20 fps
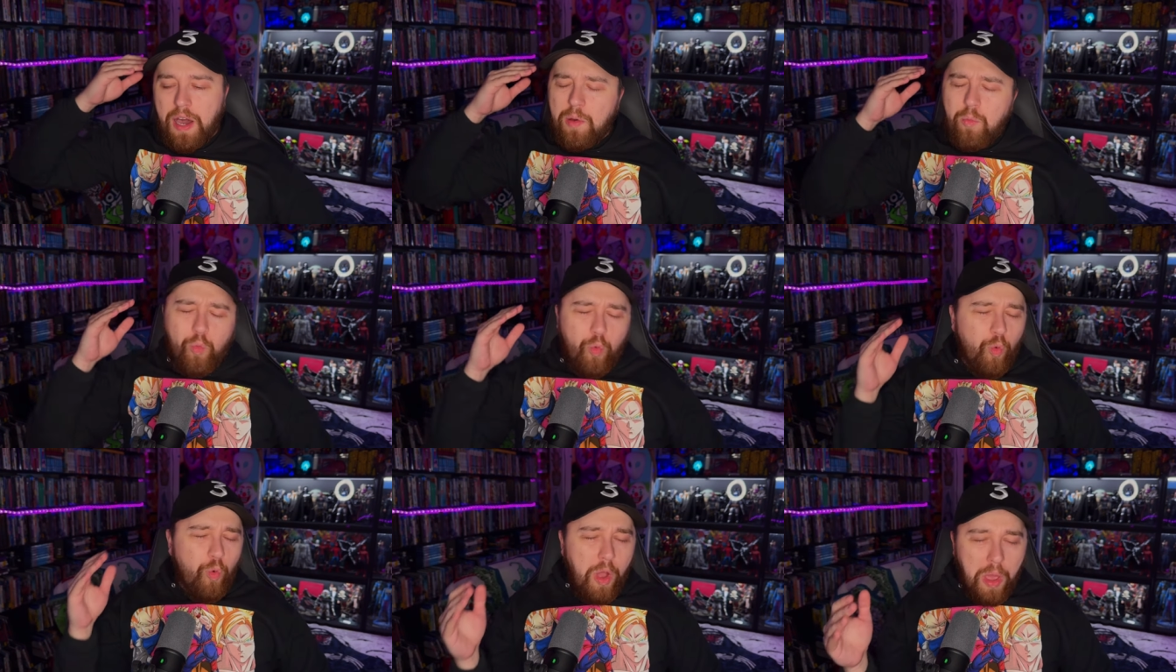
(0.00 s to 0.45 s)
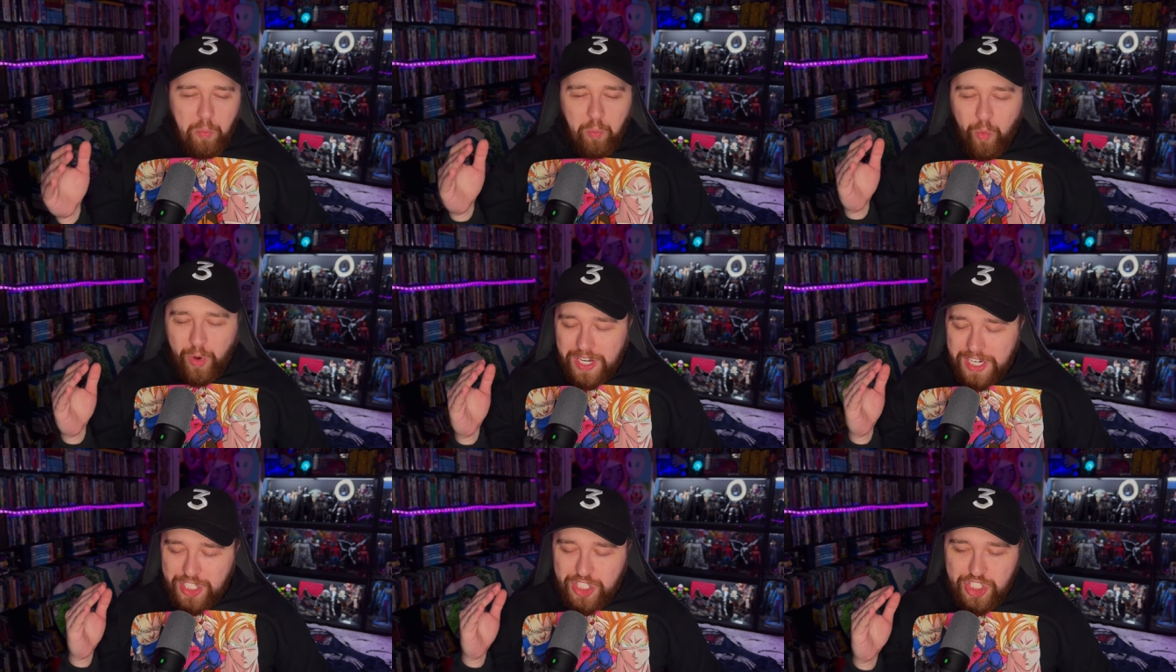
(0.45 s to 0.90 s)
And and
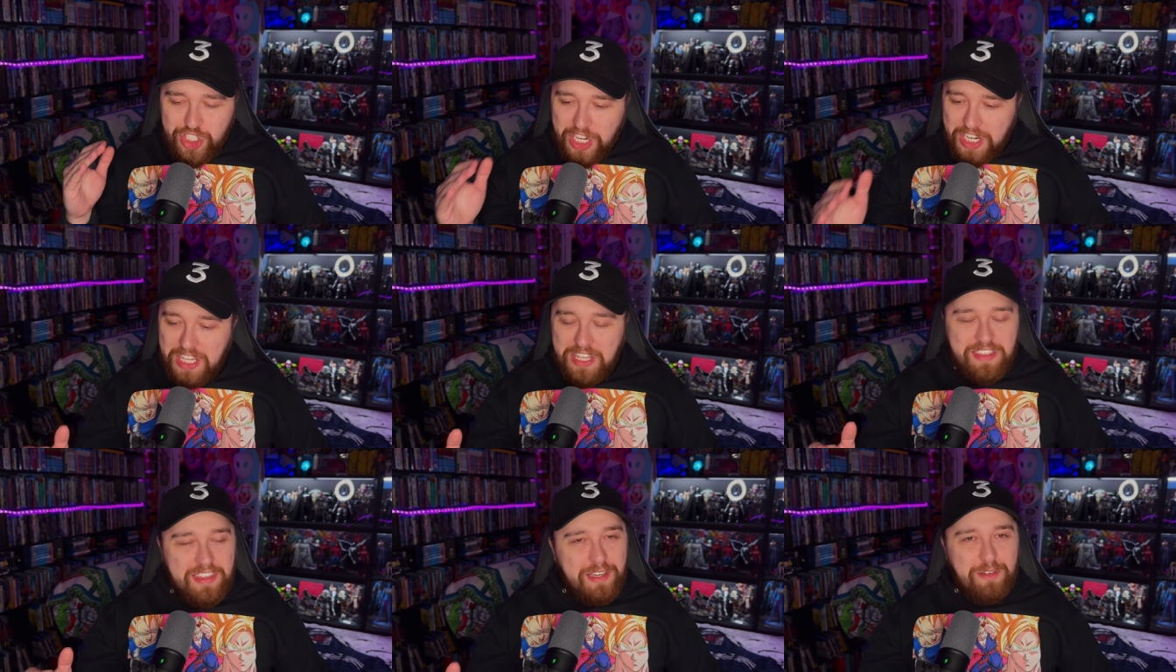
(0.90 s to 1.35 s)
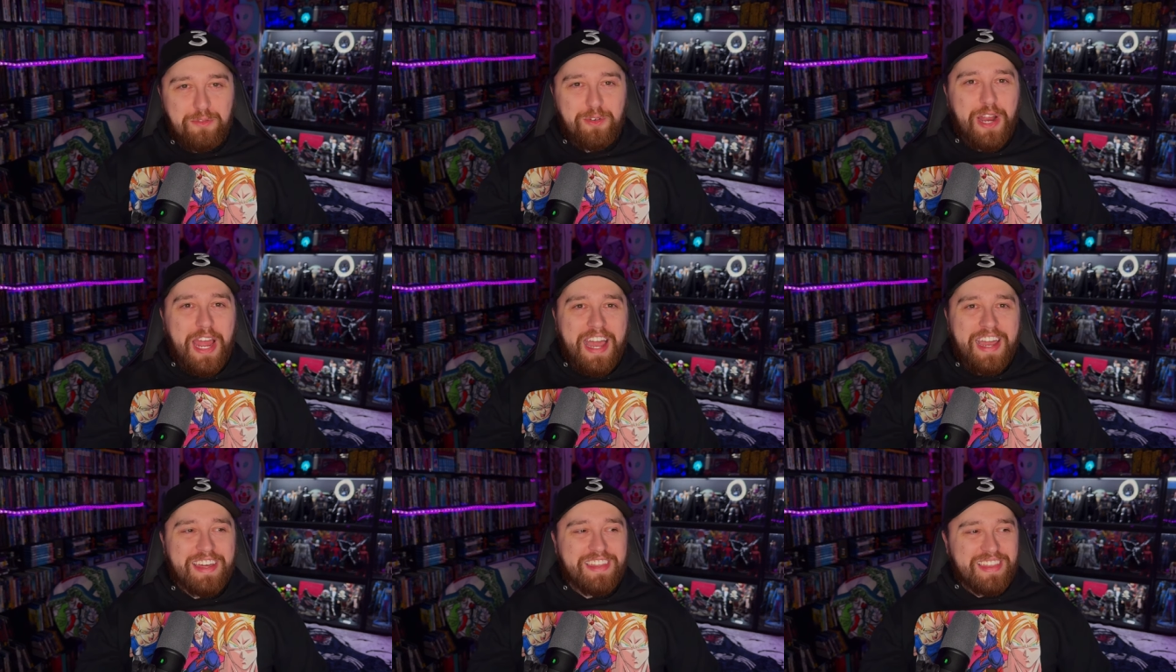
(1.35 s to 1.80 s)
what a shitty thing for
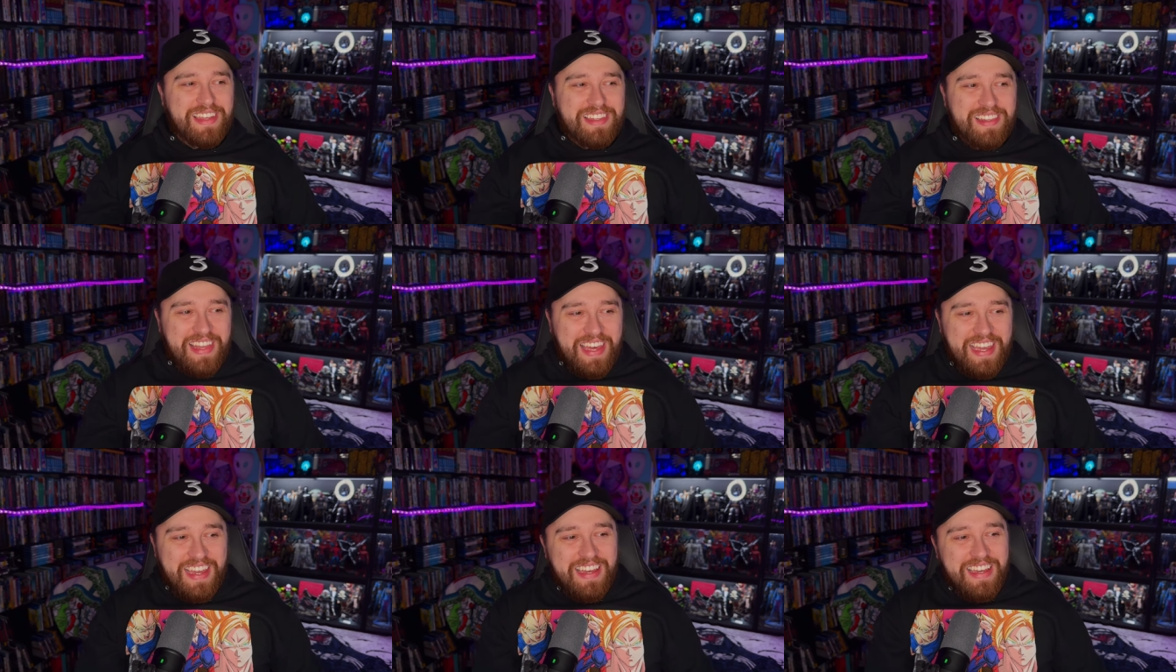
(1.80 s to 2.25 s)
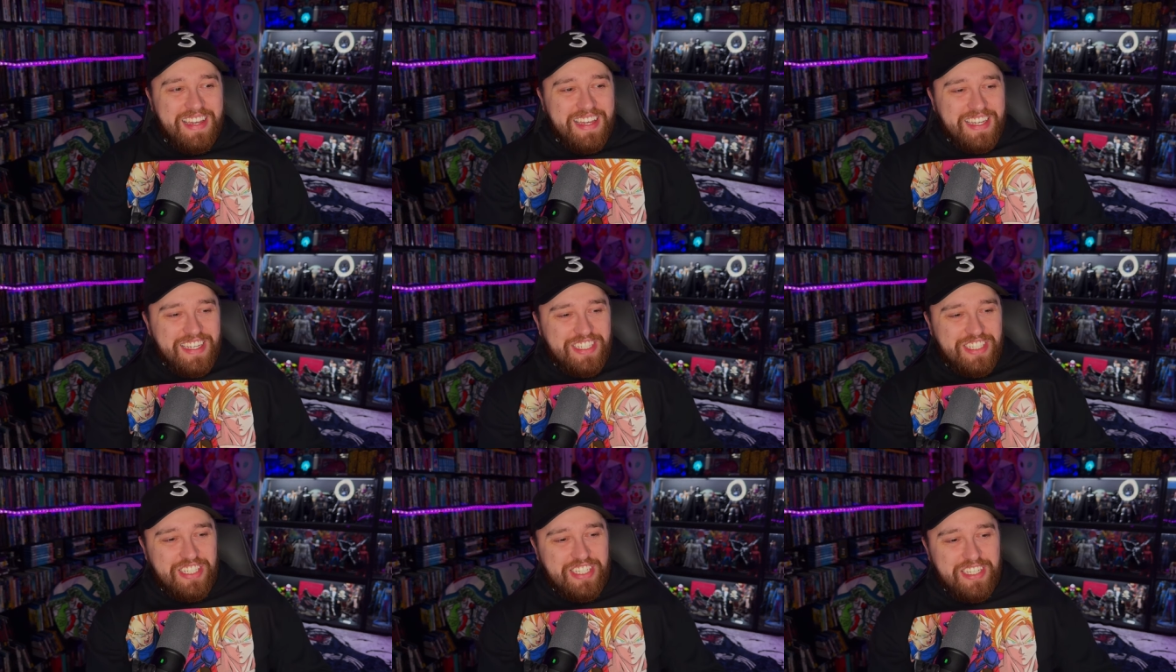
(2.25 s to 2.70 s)
Agatha. Like
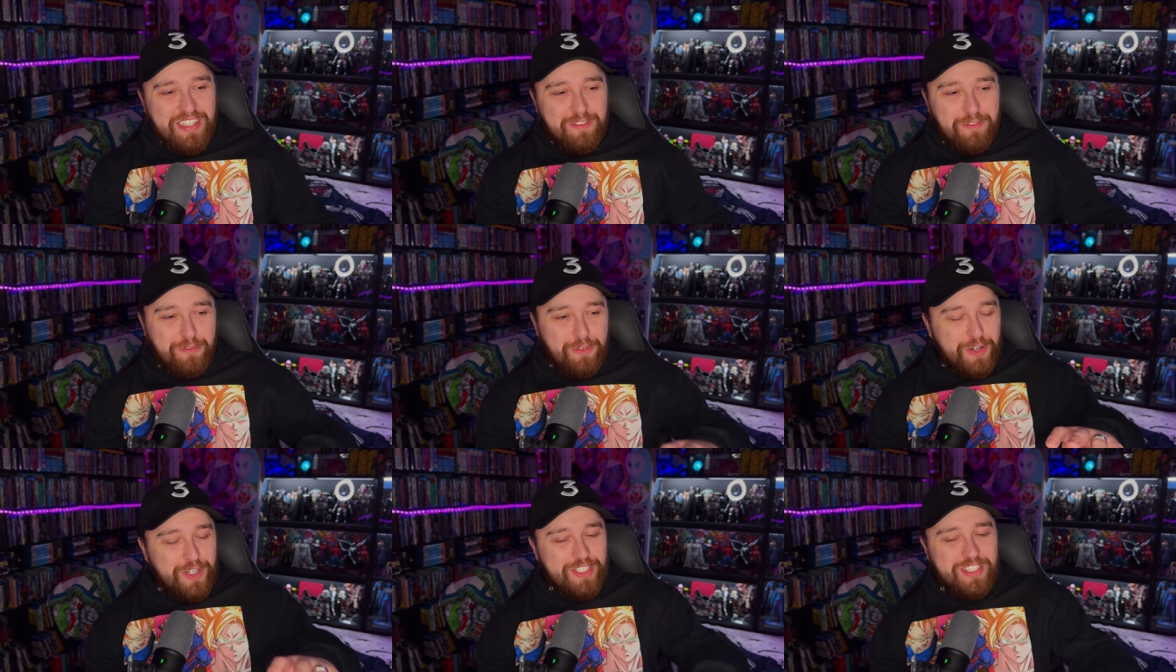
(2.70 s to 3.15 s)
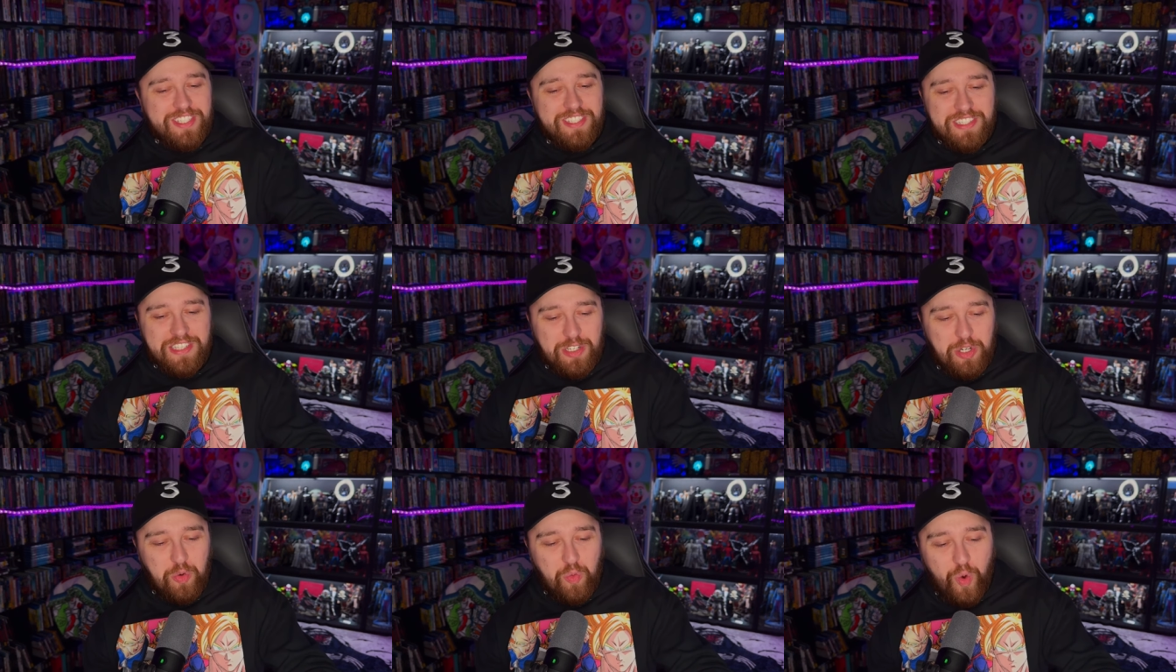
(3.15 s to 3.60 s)
she first is
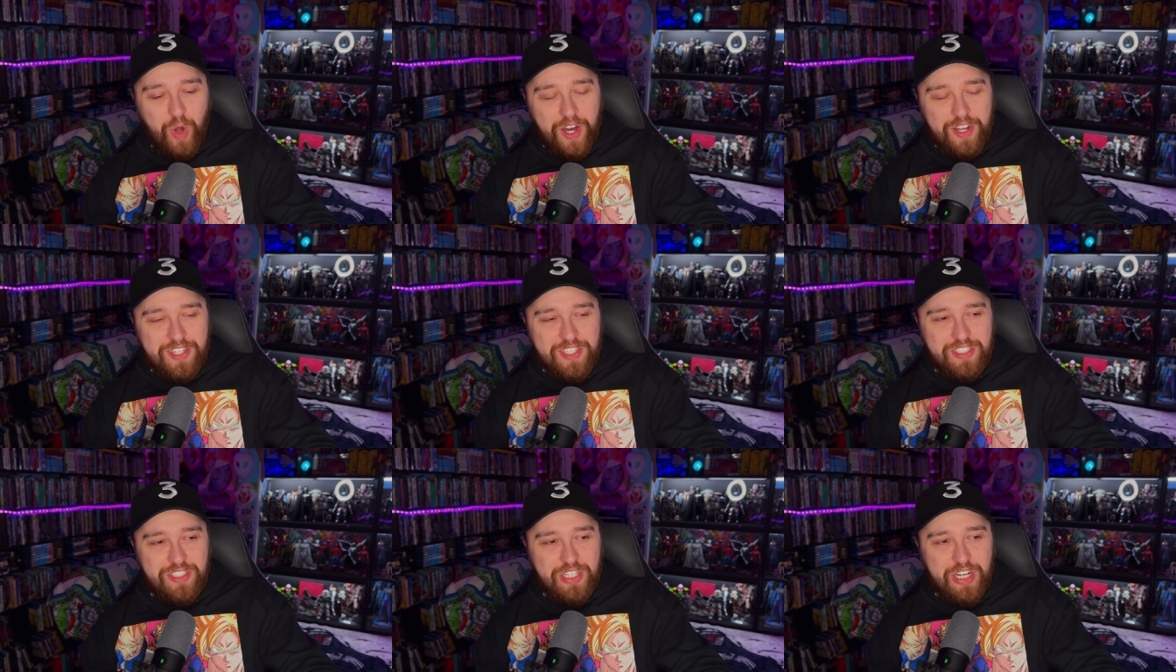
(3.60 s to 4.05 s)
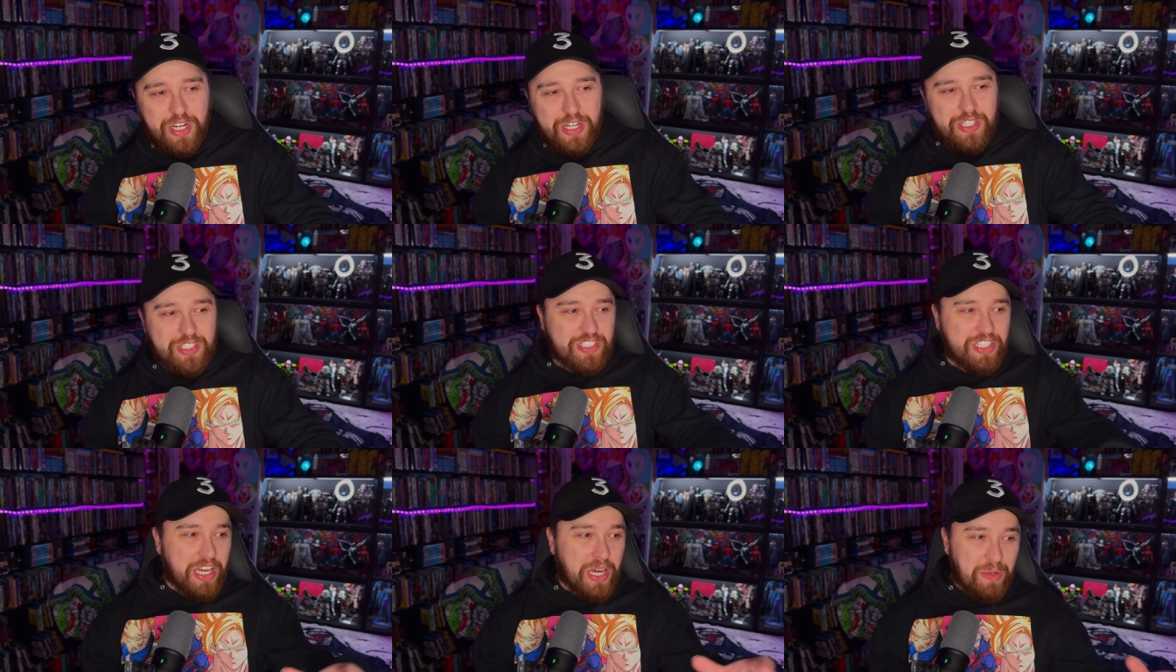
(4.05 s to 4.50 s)
under Wanda's
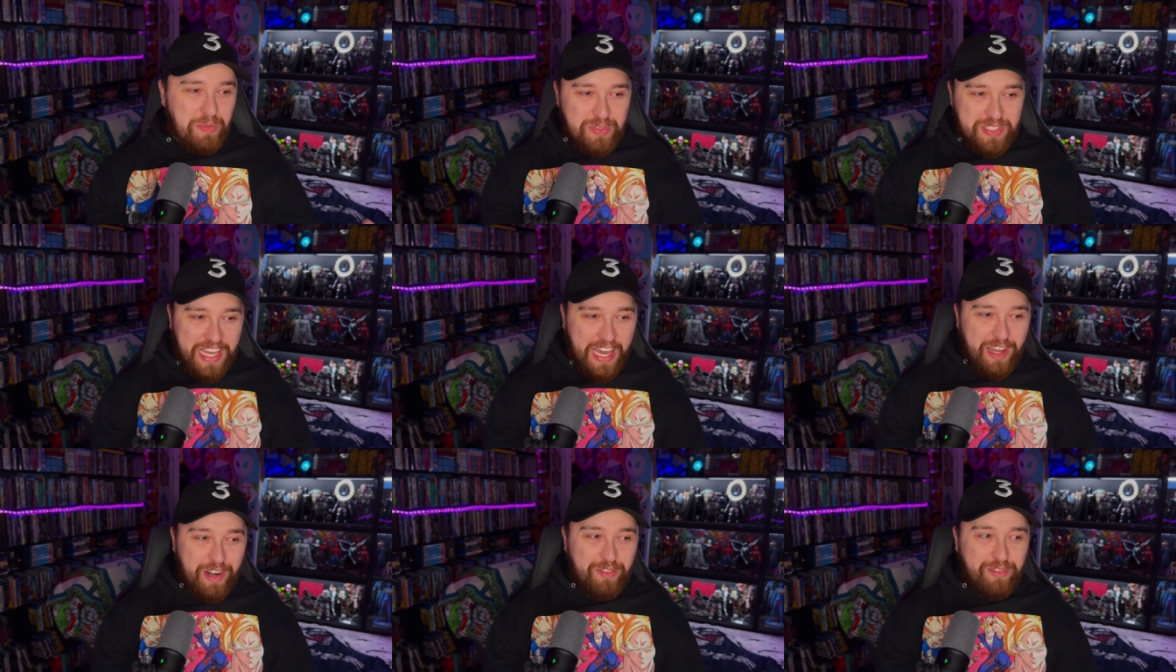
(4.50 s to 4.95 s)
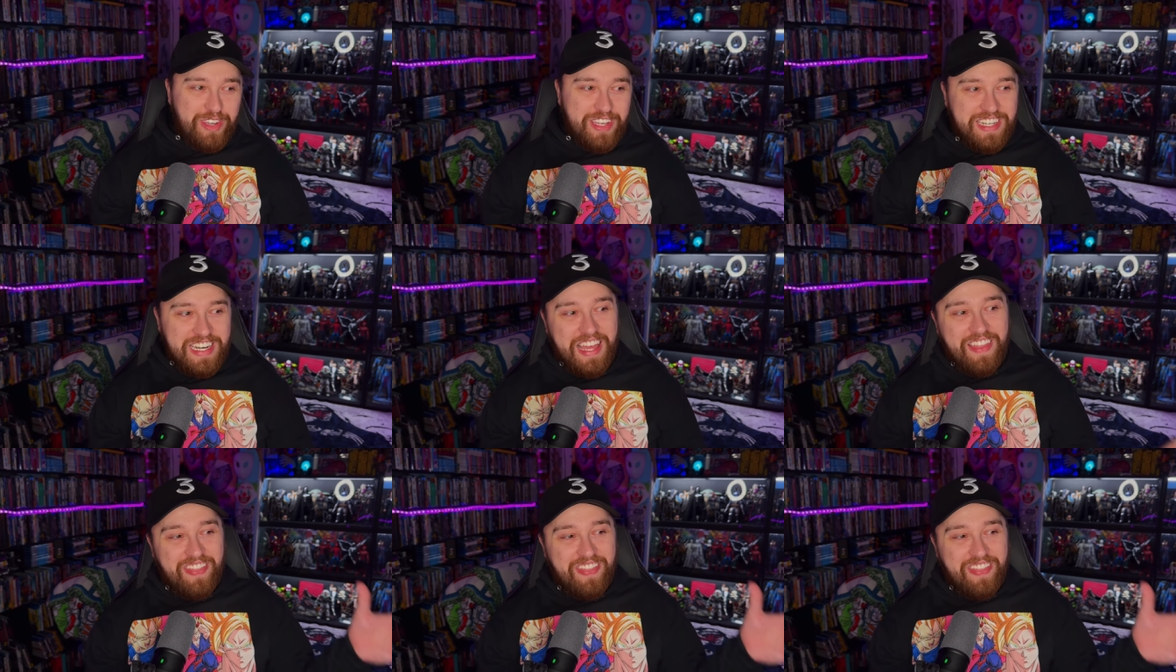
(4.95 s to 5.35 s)
curse, comes out of it, and